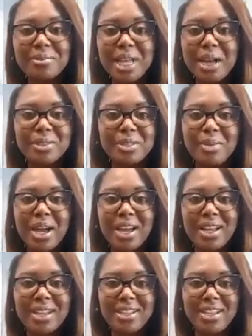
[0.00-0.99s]
That was
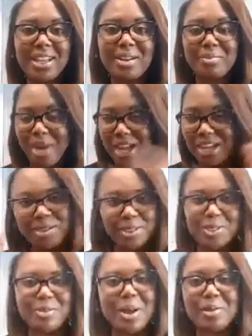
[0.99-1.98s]
my my
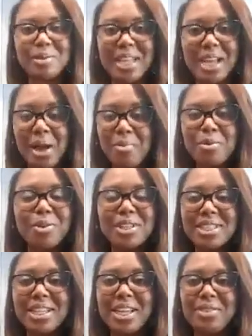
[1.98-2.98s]
go-to. I was like, I'm going
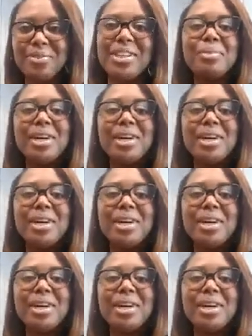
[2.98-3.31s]
to the Navy.